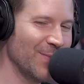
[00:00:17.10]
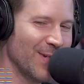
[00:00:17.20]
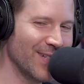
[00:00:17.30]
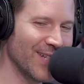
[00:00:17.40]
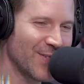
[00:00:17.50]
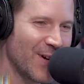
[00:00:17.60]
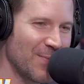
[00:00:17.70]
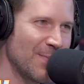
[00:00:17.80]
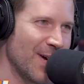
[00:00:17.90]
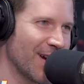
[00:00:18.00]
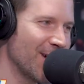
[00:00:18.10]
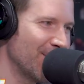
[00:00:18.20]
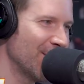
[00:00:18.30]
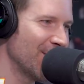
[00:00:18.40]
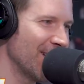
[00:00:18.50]
you, Big. Thanks for having me back. I
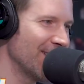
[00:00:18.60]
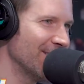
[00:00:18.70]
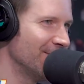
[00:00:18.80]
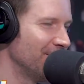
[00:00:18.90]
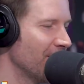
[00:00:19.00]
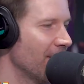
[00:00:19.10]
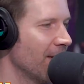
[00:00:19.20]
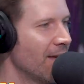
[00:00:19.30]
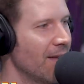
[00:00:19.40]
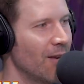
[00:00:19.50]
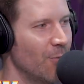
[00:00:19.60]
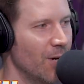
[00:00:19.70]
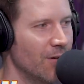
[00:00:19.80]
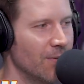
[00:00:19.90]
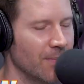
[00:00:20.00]
Why write the it. book?
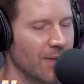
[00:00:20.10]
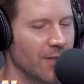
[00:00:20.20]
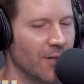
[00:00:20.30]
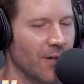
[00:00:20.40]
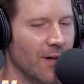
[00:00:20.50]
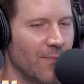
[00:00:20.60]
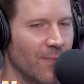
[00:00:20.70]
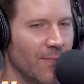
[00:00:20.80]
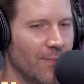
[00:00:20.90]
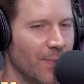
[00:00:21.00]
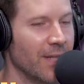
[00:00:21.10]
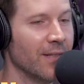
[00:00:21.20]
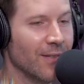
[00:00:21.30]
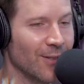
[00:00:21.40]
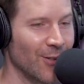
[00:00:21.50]
Well, you know, I've been
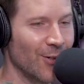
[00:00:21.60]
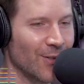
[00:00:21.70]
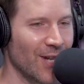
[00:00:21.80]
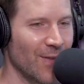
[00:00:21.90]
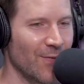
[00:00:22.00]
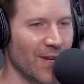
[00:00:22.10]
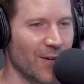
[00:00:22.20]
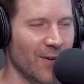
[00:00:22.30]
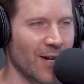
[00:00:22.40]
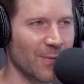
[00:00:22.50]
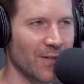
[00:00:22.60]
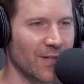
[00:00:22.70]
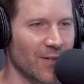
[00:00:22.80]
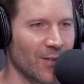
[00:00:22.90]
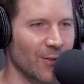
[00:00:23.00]
a longtime fan of rap
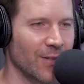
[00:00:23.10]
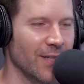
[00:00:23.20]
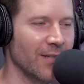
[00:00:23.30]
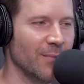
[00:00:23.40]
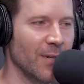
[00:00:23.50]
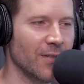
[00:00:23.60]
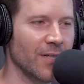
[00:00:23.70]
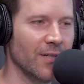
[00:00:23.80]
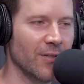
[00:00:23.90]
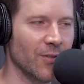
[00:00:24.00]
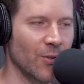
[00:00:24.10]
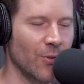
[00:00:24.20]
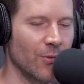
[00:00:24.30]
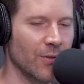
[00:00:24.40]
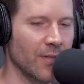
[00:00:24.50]
since I was a little kid, about 10 years
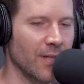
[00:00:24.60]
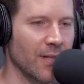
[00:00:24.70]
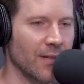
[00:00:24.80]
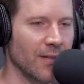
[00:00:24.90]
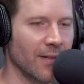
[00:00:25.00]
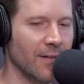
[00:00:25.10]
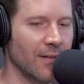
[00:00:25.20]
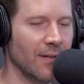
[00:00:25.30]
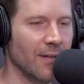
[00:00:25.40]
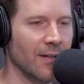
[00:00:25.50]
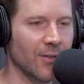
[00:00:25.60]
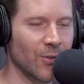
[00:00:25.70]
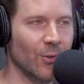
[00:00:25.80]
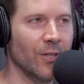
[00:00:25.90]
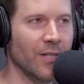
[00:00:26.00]
old. And then uh,
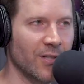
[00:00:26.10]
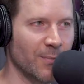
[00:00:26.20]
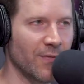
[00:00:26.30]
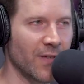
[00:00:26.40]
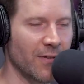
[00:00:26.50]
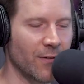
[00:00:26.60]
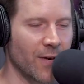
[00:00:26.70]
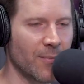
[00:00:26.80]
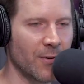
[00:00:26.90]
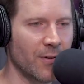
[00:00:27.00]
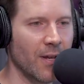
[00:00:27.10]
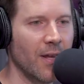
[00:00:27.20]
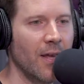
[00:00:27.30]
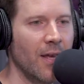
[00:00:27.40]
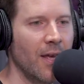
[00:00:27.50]
Schoolly D's my favorite rapper.
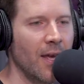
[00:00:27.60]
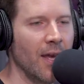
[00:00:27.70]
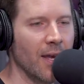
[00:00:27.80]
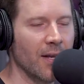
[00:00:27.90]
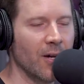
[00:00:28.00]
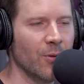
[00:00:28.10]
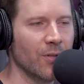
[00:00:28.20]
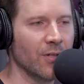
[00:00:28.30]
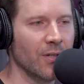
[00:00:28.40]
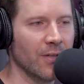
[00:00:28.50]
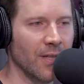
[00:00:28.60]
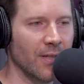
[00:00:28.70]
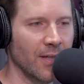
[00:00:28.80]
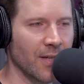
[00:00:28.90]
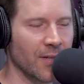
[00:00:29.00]
Mm -hmm. And I always thought
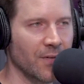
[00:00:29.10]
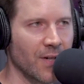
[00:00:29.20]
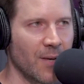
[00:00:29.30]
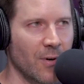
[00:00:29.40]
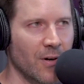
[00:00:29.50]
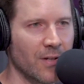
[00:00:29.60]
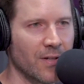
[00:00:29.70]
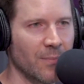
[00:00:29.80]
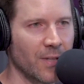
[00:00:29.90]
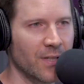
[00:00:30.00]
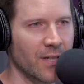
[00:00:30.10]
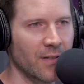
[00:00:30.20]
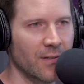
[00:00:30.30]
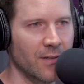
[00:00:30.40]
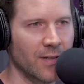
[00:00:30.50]
that the gangster rap artists in
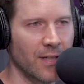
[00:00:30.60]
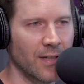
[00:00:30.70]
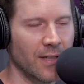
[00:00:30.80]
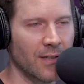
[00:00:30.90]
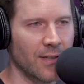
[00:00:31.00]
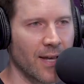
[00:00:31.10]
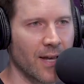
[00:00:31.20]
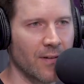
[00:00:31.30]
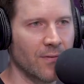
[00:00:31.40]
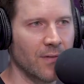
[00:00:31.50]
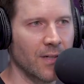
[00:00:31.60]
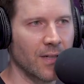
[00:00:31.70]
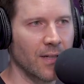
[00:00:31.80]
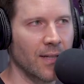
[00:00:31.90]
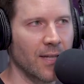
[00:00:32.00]
particular didn't get a lot of
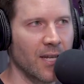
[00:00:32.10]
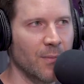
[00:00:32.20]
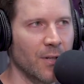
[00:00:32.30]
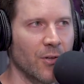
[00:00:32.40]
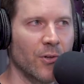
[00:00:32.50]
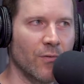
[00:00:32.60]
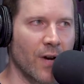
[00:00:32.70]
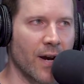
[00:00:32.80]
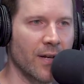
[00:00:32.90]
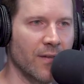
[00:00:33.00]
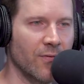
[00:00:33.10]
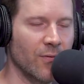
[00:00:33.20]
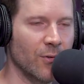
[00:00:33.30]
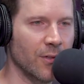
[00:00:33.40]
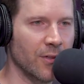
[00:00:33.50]
acclaim and notoriety
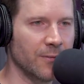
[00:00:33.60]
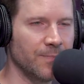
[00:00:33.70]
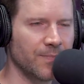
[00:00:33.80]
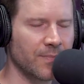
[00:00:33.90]
for